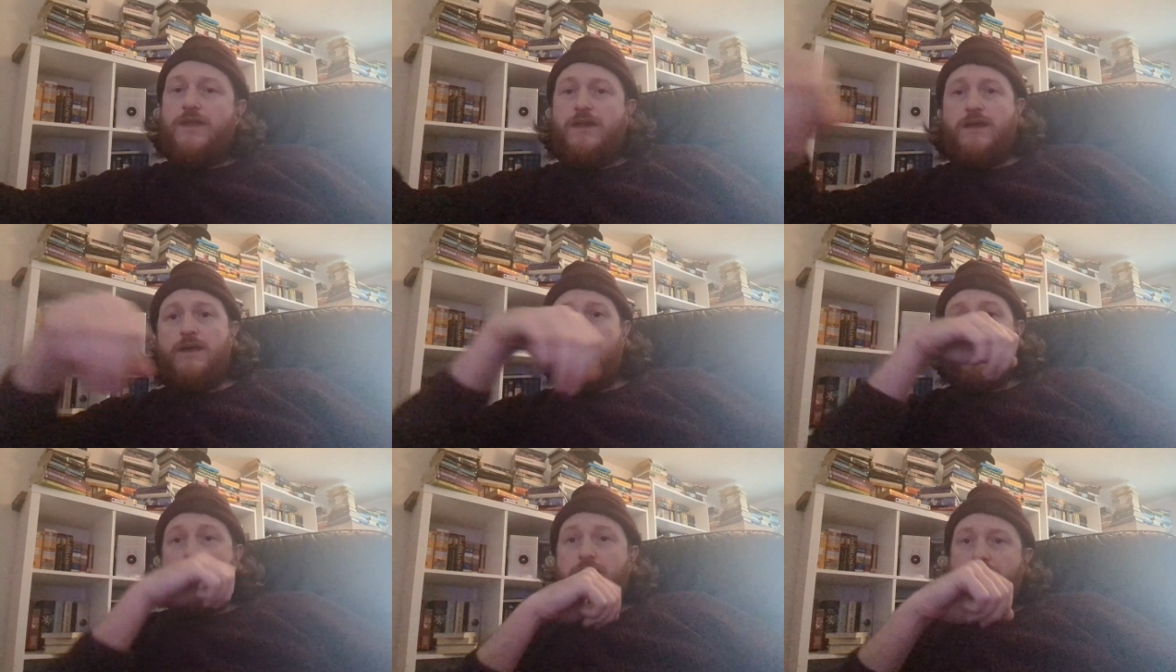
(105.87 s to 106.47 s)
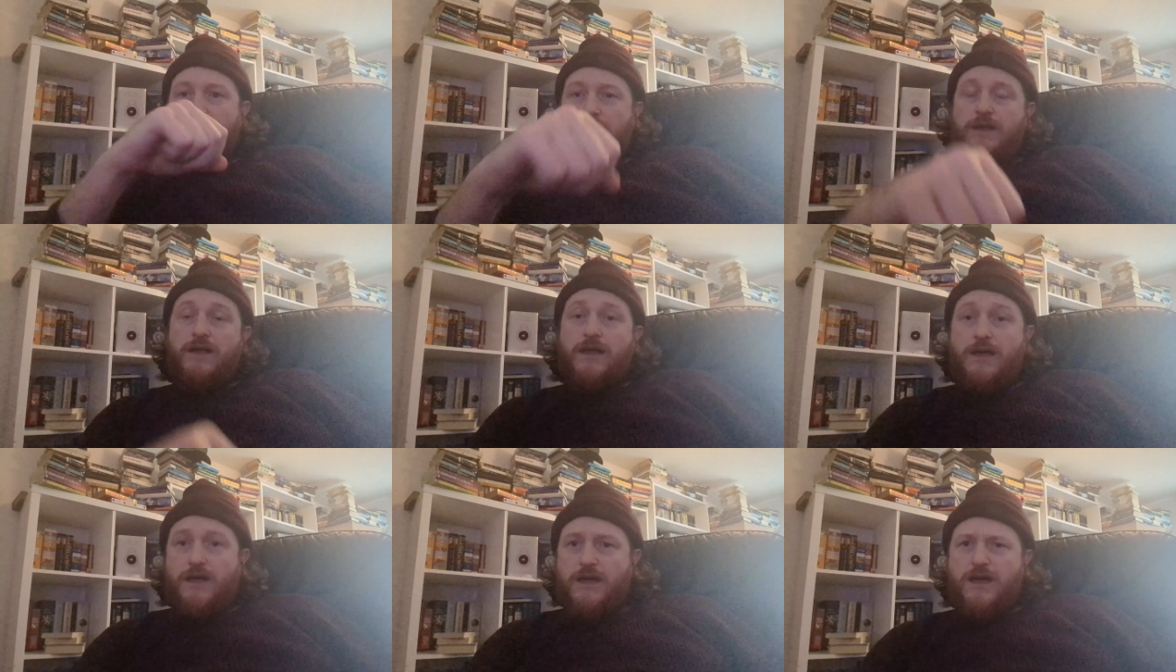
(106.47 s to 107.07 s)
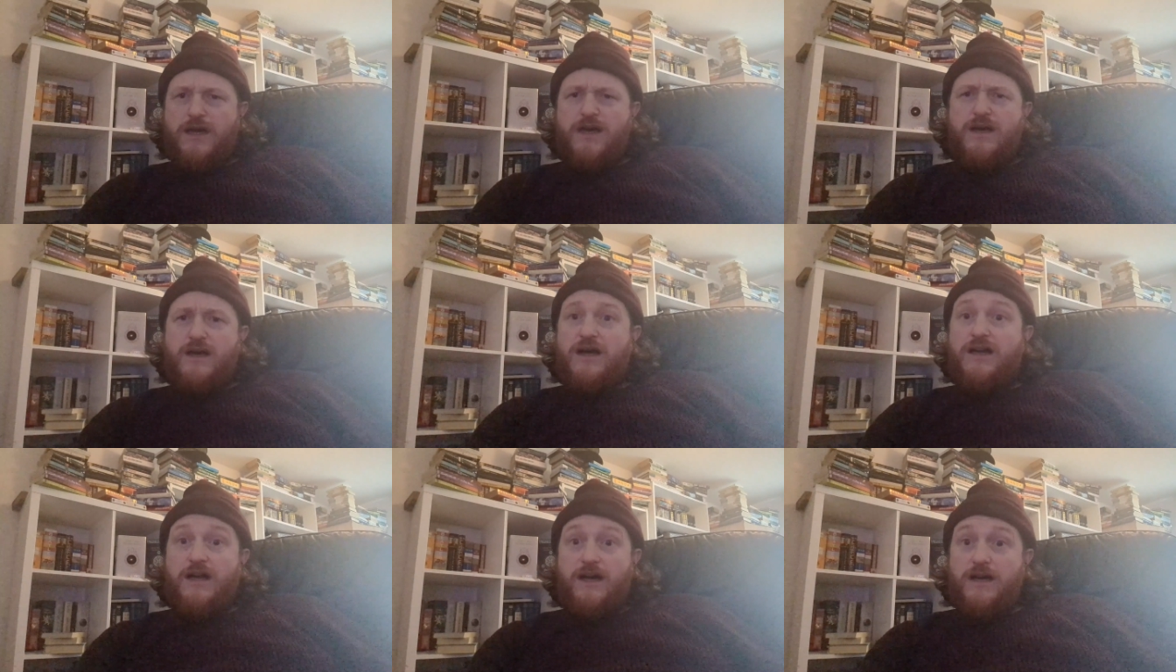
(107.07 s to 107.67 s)
Uh,
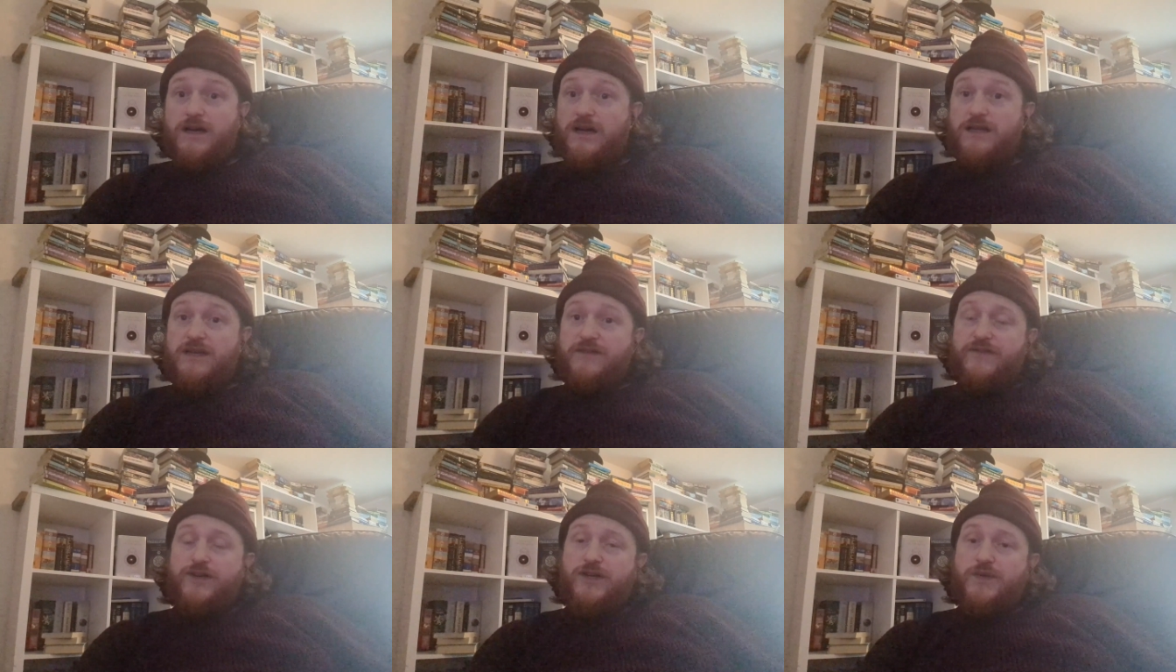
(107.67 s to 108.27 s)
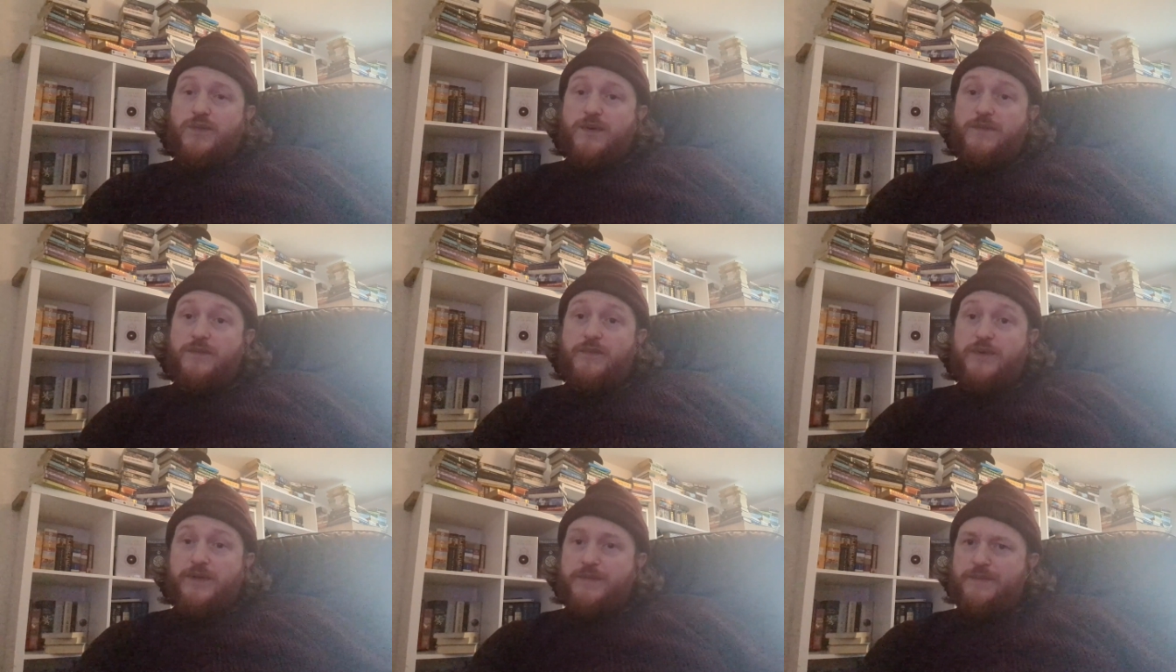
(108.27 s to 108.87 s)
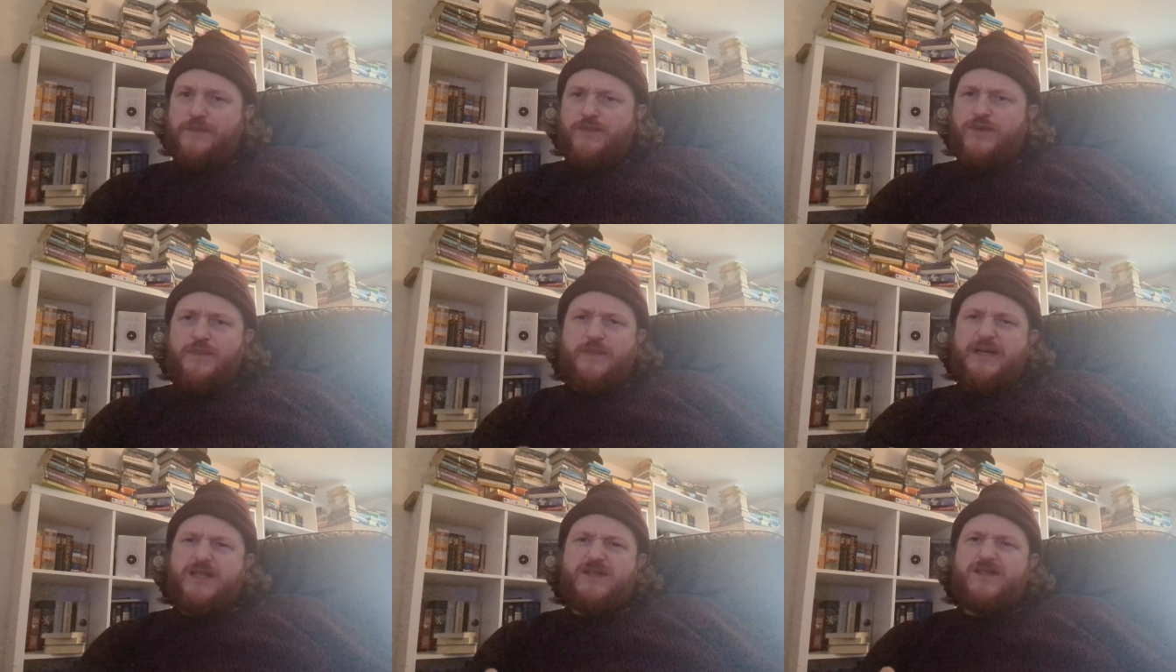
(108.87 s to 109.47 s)
uh, uh another good one would, would
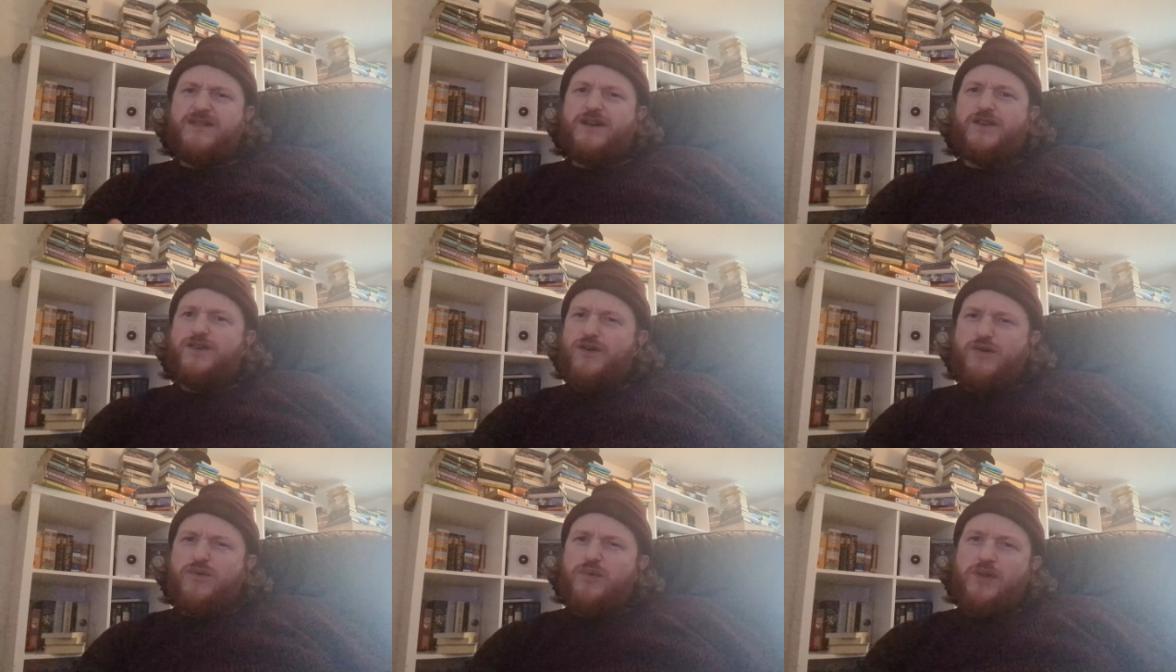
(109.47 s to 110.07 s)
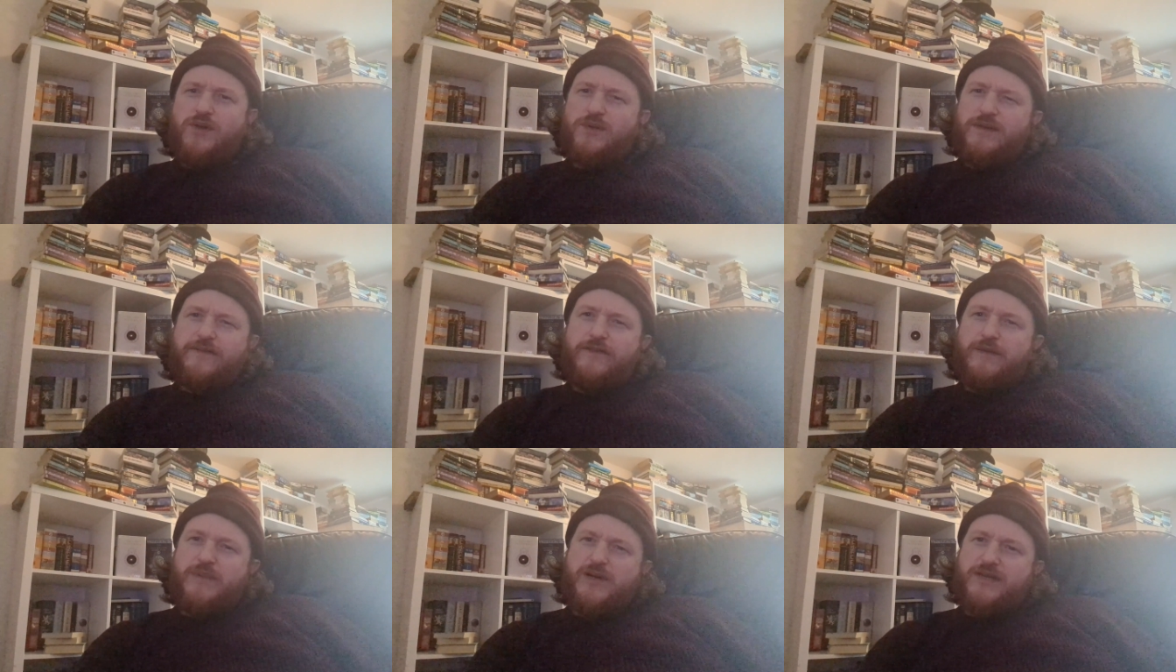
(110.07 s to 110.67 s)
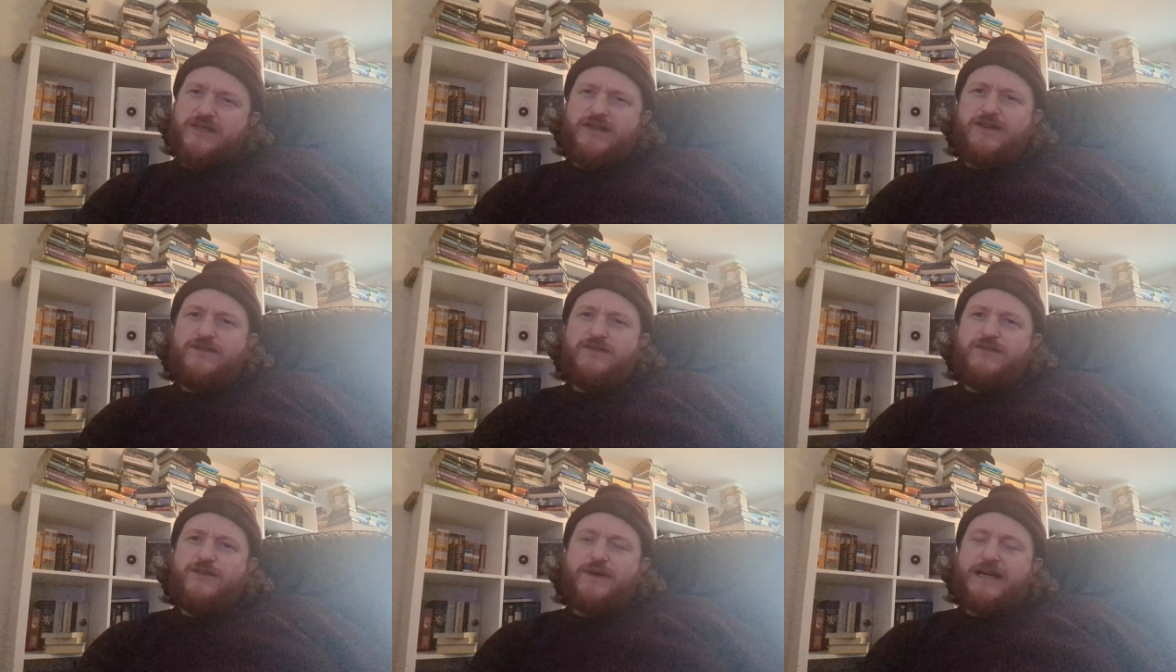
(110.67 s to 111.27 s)
be just unhaul all of your books so you,
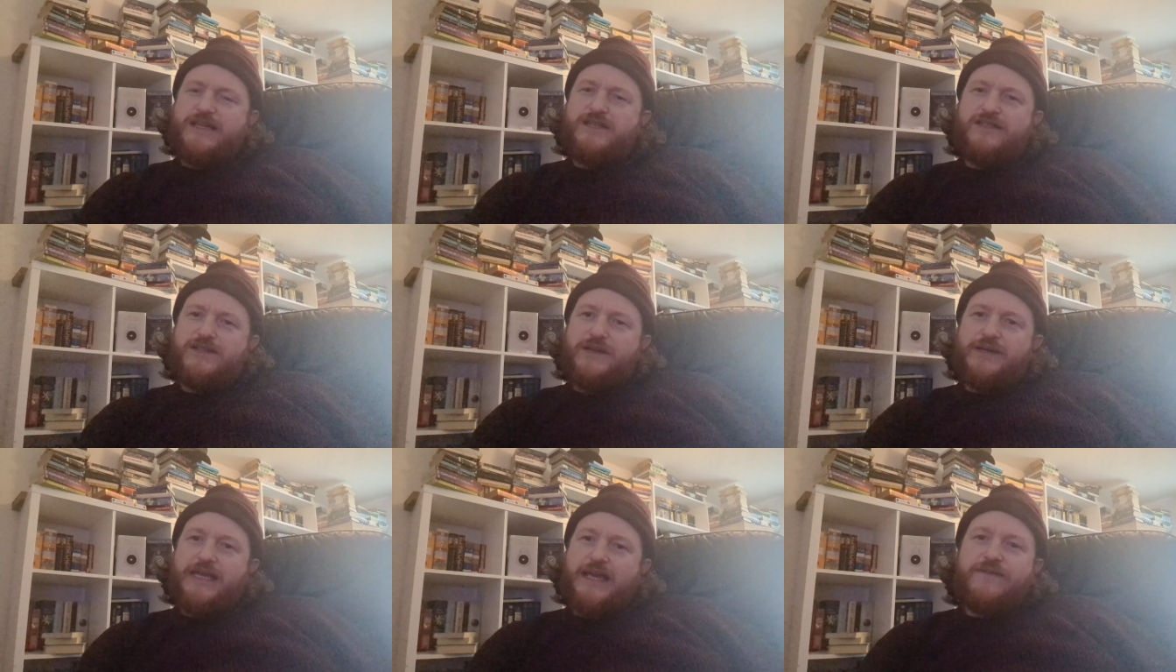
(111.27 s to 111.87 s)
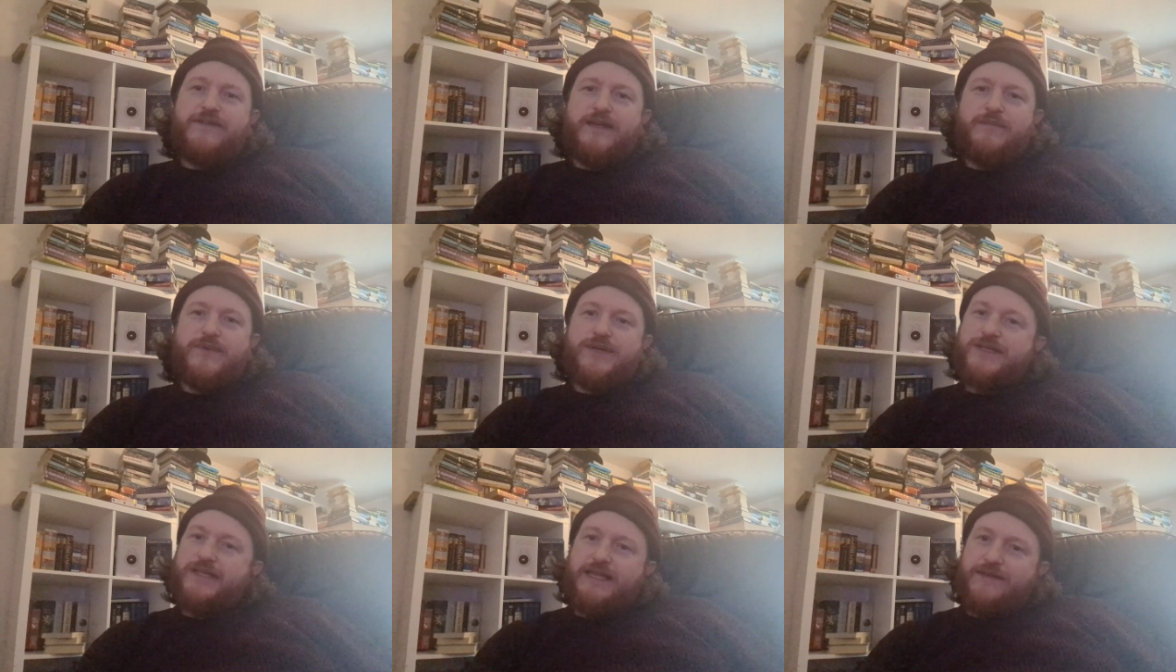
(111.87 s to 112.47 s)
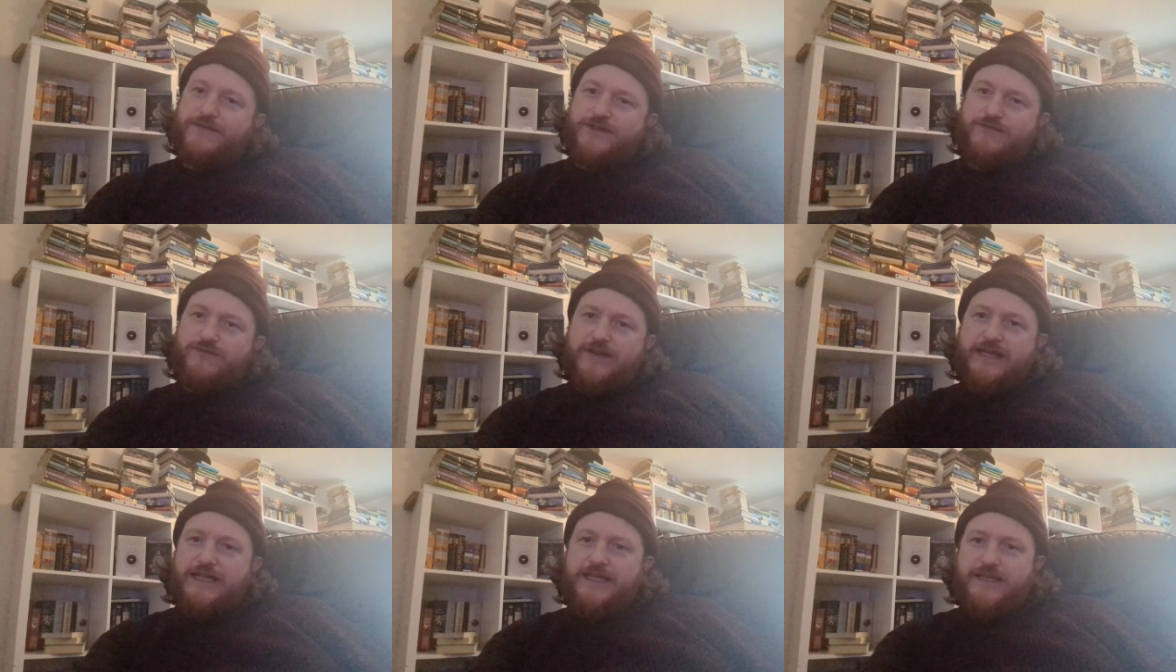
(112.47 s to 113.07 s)
you actually don't have any books left to
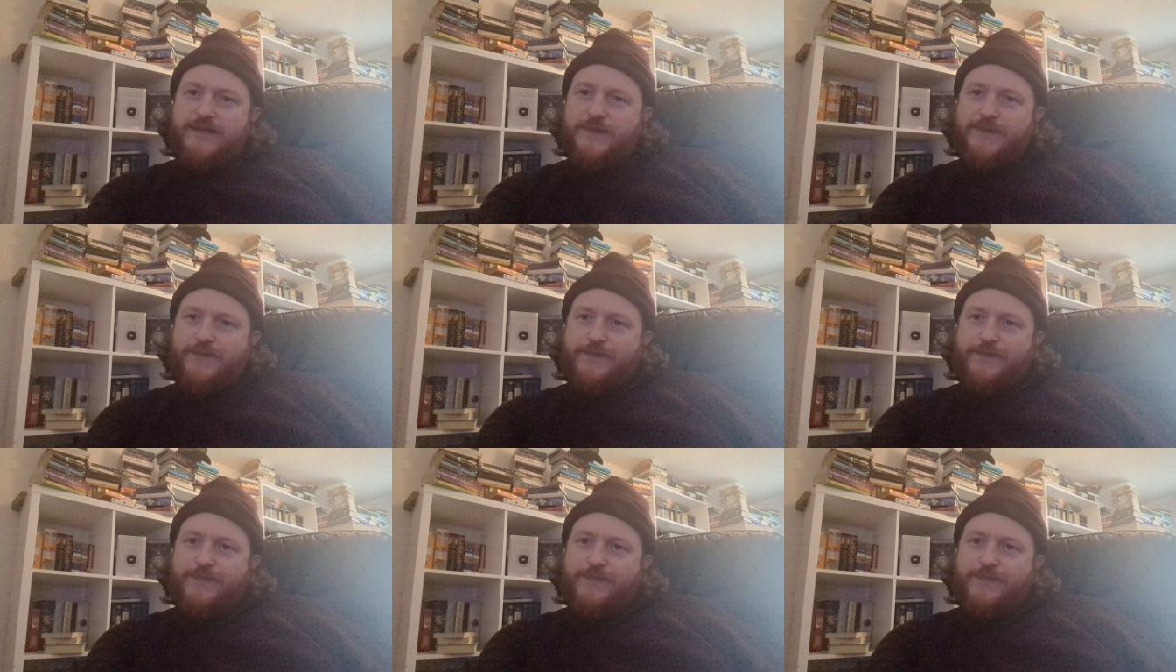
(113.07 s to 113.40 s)
read.